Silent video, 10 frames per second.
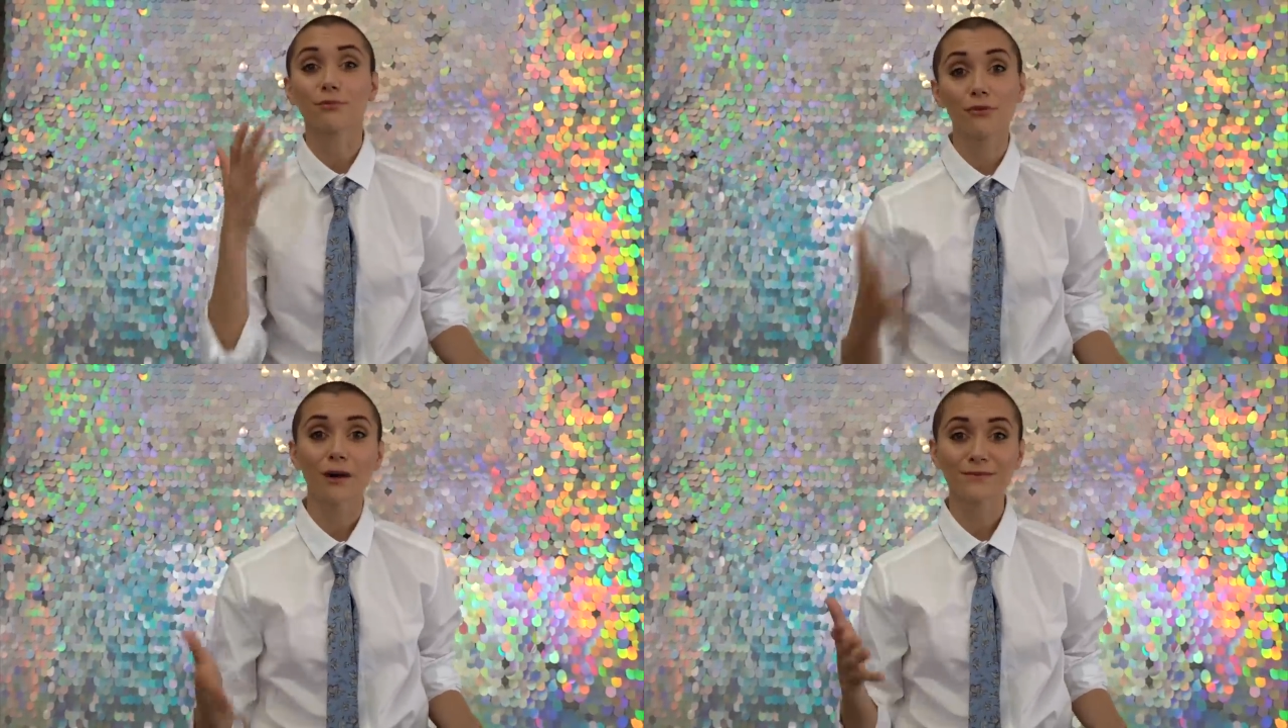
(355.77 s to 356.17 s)

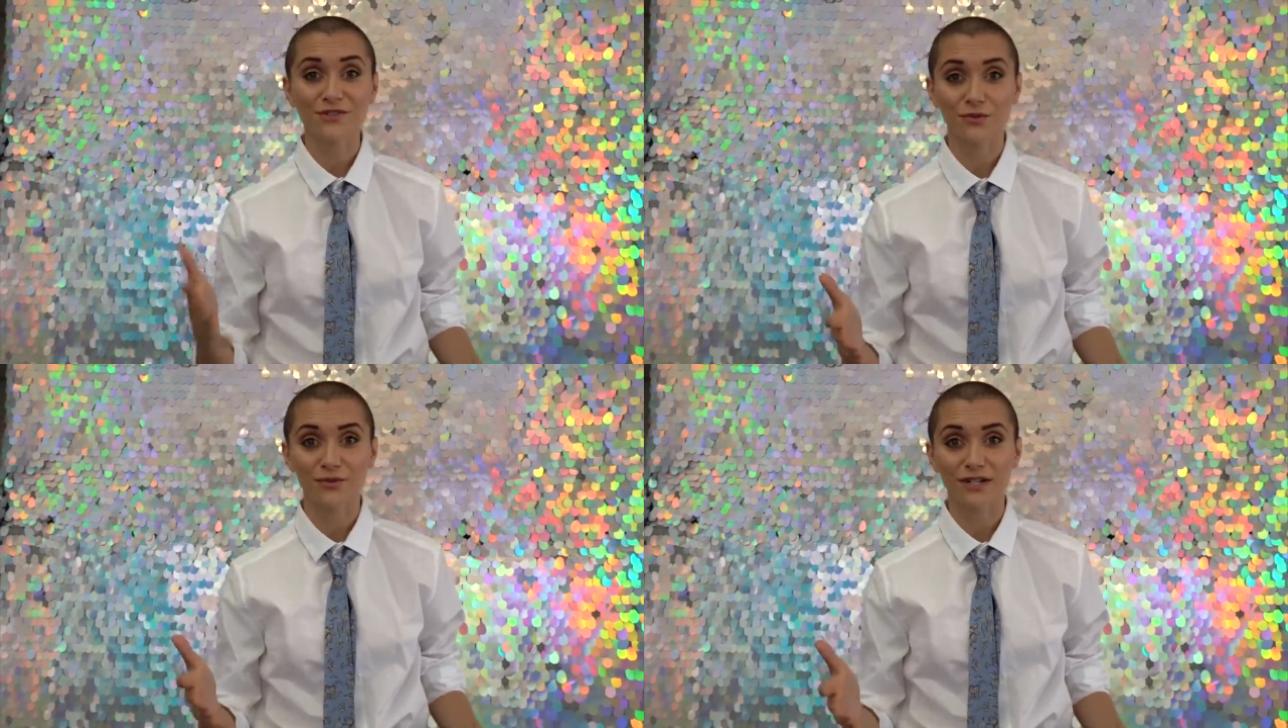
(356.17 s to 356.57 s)
prom
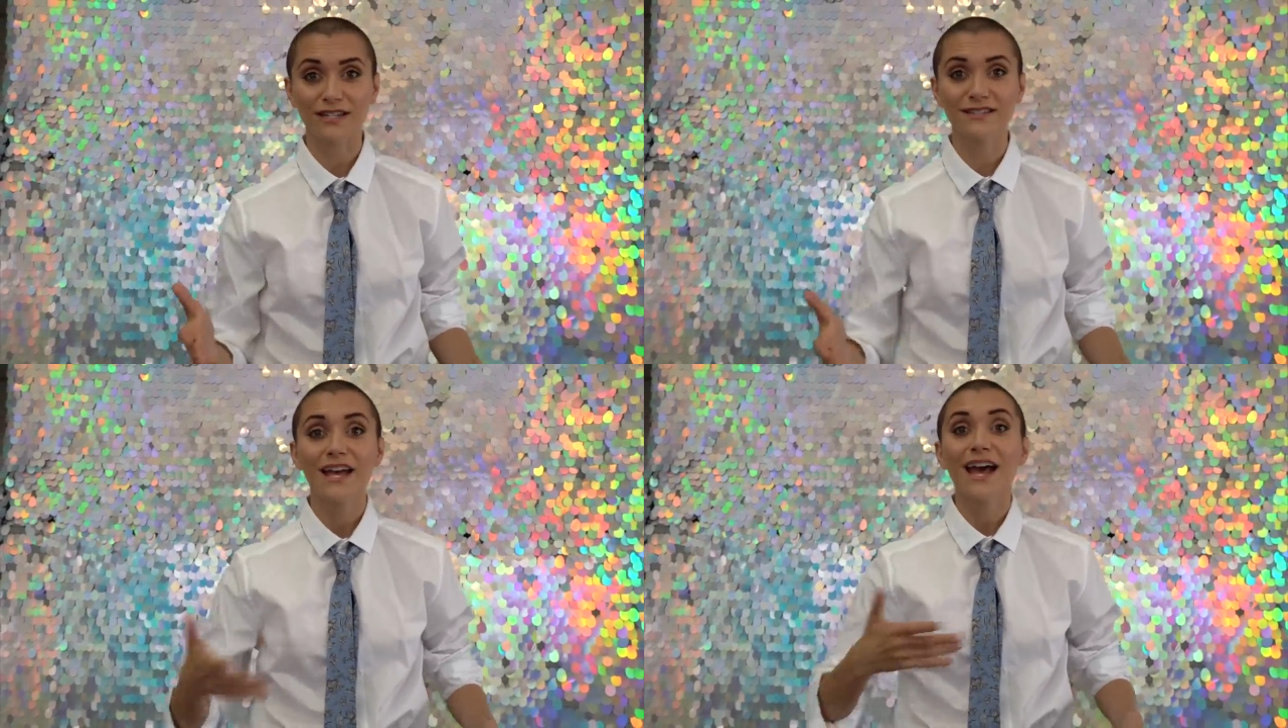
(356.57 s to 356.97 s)

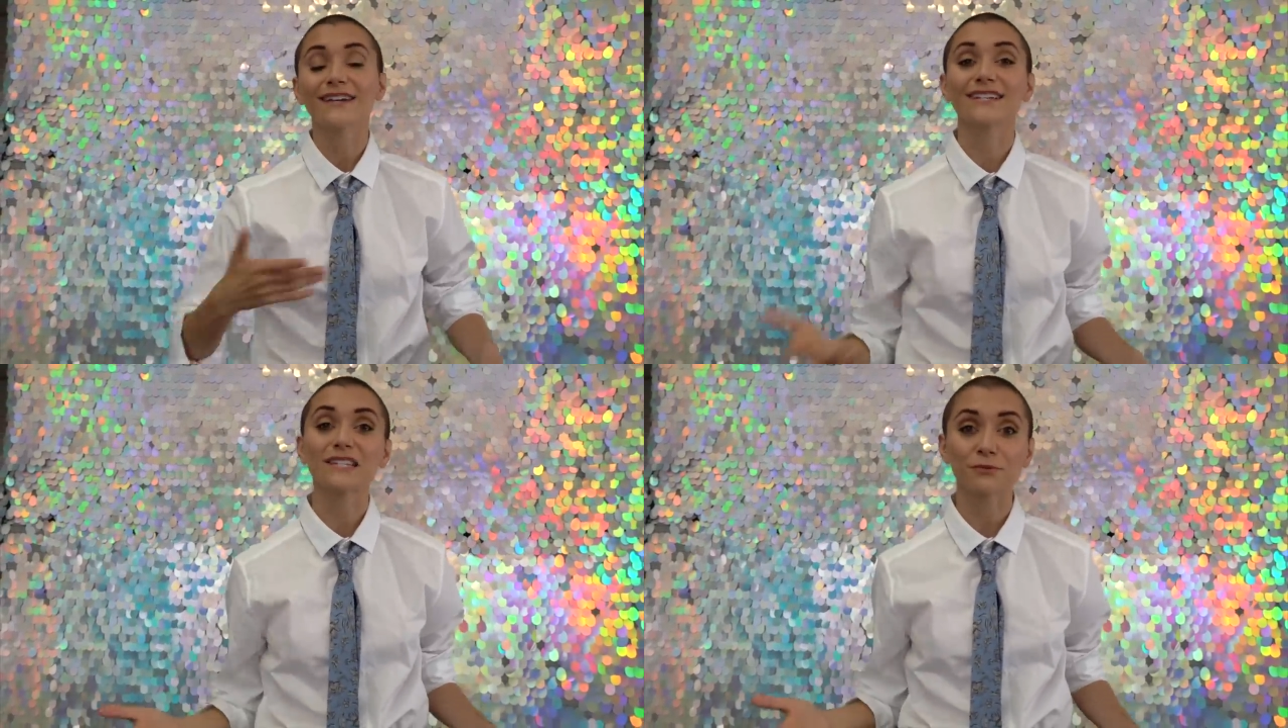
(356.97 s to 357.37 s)
stories as
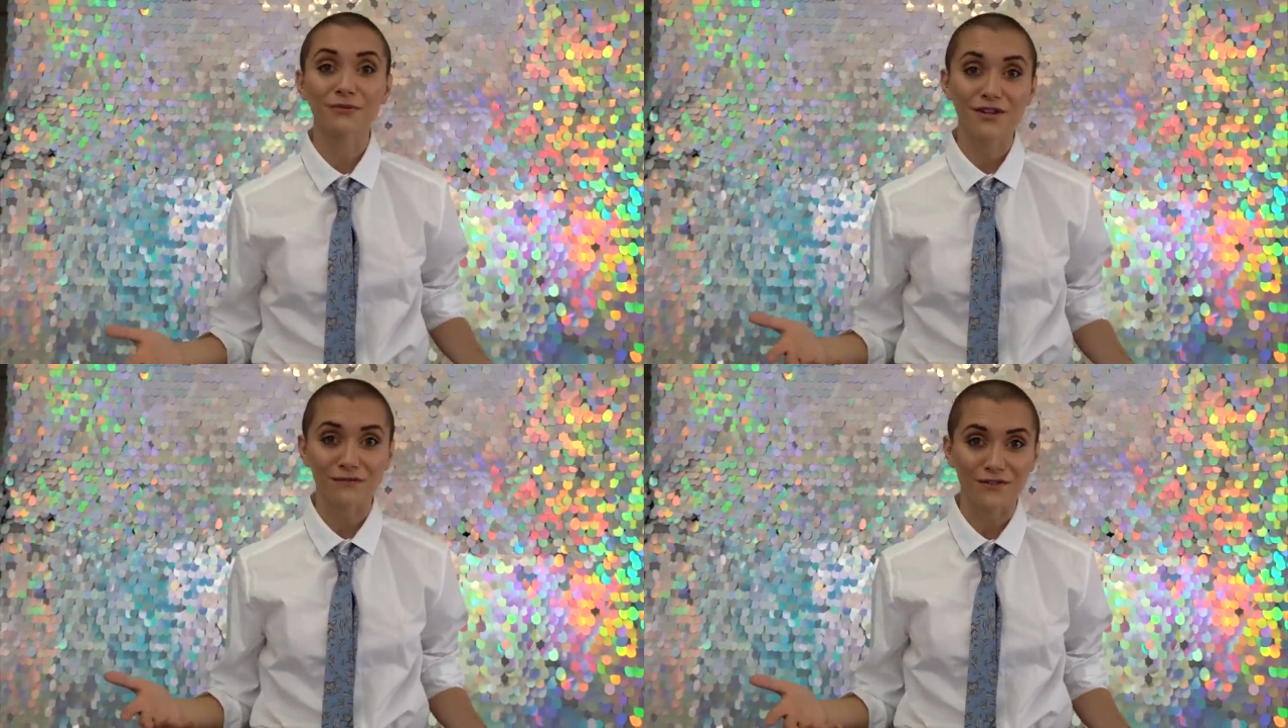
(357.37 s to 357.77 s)

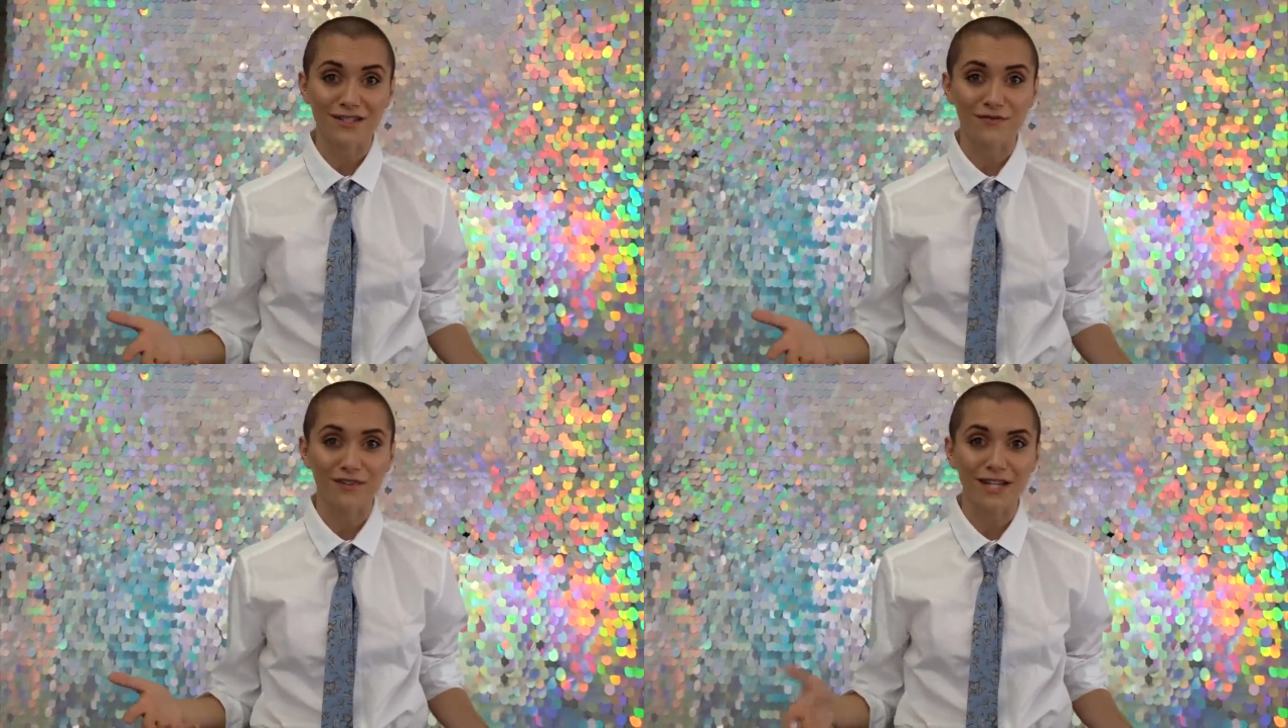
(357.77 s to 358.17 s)
inspiration for
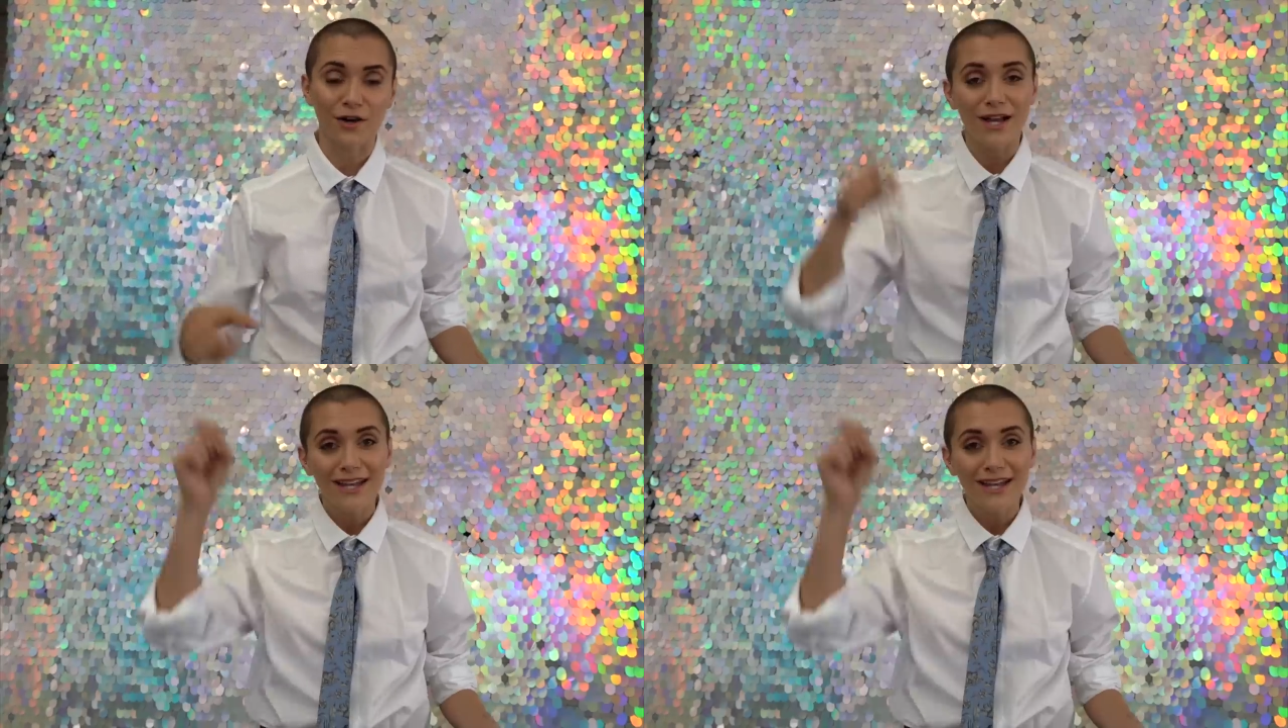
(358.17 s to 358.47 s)
this video.